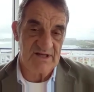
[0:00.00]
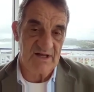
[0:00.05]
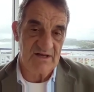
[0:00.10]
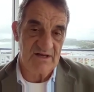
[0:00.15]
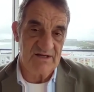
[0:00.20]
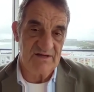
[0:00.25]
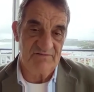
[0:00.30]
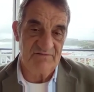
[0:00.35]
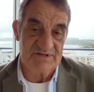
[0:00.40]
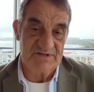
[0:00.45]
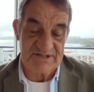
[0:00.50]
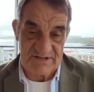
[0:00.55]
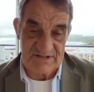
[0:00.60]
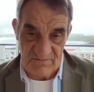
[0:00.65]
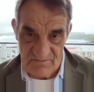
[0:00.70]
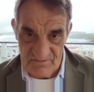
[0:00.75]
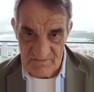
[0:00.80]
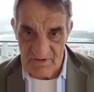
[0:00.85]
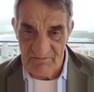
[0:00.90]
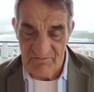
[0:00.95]
they'll leave
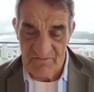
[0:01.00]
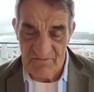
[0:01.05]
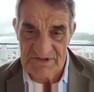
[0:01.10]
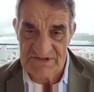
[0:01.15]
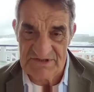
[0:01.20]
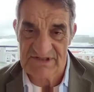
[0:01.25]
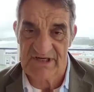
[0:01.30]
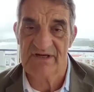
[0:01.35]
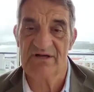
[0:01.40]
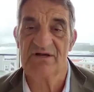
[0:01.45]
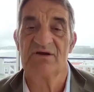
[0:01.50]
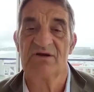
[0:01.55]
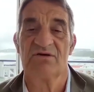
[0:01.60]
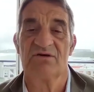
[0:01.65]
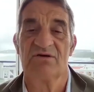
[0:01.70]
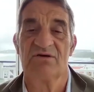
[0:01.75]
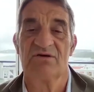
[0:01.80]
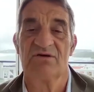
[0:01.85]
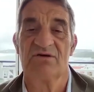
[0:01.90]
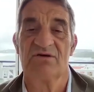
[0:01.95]
the skin
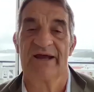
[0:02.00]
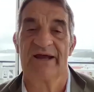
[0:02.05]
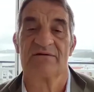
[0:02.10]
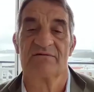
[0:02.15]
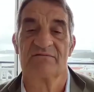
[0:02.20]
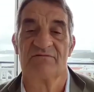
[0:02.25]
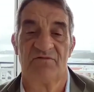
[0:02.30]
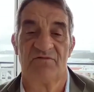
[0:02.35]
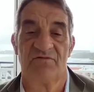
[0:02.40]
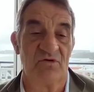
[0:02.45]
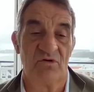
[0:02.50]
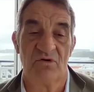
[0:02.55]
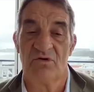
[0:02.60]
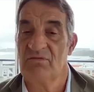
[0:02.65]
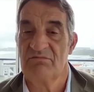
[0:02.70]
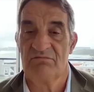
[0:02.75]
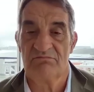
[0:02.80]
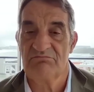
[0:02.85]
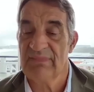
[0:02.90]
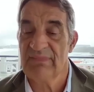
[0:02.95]
contact
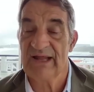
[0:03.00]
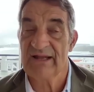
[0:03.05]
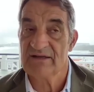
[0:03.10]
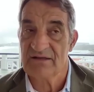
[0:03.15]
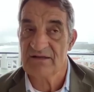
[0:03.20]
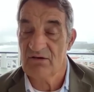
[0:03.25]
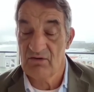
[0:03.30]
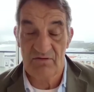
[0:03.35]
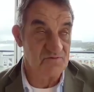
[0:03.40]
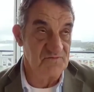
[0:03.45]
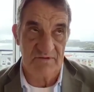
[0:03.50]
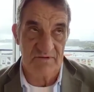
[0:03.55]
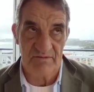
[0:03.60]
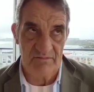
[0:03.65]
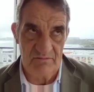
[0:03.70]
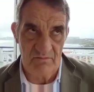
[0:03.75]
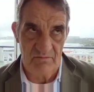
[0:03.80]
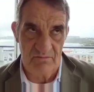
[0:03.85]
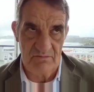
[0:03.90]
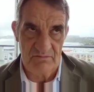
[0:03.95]
for months or for